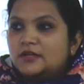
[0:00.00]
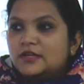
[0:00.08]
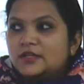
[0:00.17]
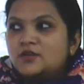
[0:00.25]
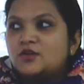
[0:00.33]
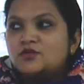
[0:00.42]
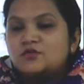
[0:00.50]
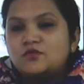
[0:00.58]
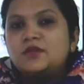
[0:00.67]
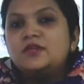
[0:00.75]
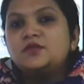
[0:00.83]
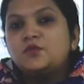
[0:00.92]

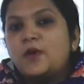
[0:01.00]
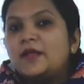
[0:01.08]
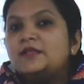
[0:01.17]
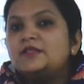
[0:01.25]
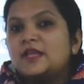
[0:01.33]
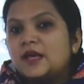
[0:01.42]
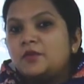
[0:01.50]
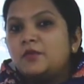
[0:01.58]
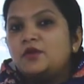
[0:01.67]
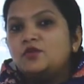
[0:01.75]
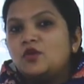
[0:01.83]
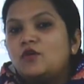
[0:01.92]
Industries, one
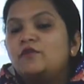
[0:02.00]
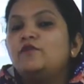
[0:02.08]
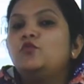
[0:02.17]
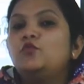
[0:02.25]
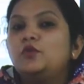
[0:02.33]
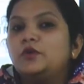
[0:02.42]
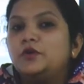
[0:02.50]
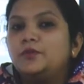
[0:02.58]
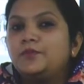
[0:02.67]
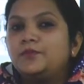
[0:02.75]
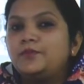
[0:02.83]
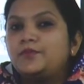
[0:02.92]
segment of food,
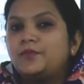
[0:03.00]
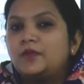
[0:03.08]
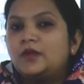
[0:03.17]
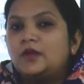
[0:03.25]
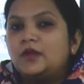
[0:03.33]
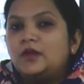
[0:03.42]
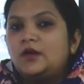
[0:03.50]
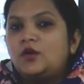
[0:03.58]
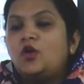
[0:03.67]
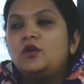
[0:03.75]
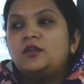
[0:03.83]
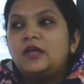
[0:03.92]

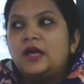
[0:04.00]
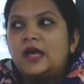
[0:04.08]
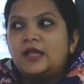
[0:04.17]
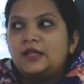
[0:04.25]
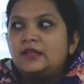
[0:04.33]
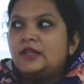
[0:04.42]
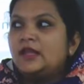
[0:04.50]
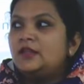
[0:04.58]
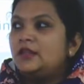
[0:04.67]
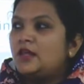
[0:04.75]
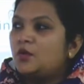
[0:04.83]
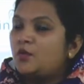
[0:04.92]
and
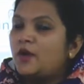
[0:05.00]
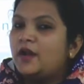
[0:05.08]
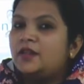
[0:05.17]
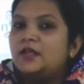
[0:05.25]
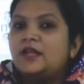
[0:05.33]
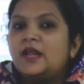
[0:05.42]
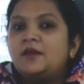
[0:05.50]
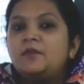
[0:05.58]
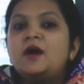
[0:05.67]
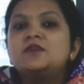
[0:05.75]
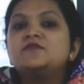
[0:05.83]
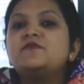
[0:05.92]
then they acquired the
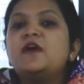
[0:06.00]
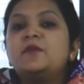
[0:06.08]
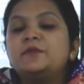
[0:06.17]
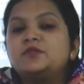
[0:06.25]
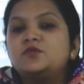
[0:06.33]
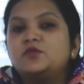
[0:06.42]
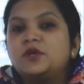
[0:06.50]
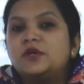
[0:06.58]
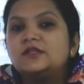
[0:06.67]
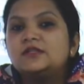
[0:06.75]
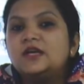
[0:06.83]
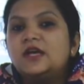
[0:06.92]
Glenmark's
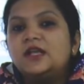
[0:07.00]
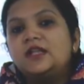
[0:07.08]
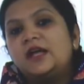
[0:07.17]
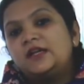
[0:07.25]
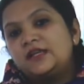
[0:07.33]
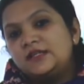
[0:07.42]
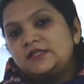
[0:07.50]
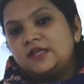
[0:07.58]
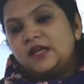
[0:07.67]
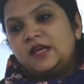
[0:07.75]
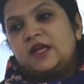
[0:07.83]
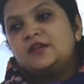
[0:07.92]
Pharmaceuticals. That is,
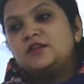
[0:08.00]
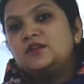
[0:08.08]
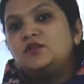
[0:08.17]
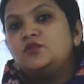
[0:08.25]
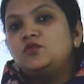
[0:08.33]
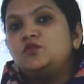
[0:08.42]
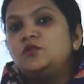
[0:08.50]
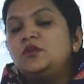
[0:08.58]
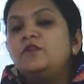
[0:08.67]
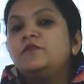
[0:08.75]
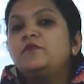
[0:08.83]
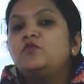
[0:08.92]
they entered into
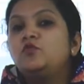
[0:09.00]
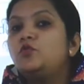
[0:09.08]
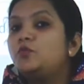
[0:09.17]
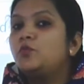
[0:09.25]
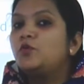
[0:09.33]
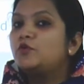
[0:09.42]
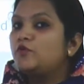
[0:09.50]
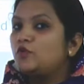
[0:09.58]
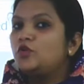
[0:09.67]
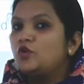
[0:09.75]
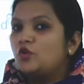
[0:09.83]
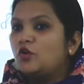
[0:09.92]
the food
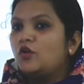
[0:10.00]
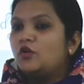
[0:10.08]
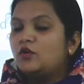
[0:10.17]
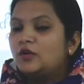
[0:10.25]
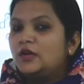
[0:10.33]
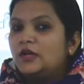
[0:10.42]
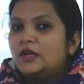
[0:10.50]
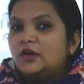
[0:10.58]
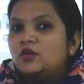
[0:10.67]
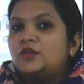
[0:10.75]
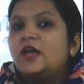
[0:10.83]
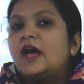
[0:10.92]
portfolio
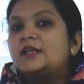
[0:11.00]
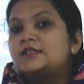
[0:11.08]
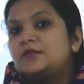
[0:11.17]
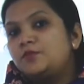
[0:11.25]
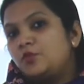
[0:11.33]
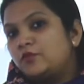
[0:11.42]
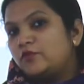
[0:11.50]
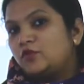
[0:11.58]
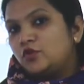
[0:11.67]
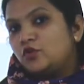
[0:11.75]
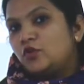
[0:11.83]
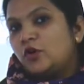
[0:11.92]
or the asset
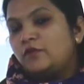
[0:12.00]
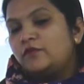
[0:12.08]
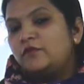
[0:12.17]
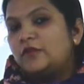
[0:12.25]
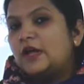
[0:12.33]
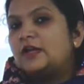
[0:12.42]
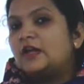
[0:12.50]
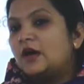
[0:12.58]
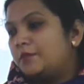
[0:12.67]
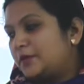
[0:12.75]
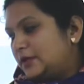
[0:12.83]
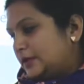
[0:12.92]
portfolio of that
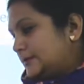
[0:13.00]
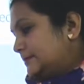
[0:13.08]
company.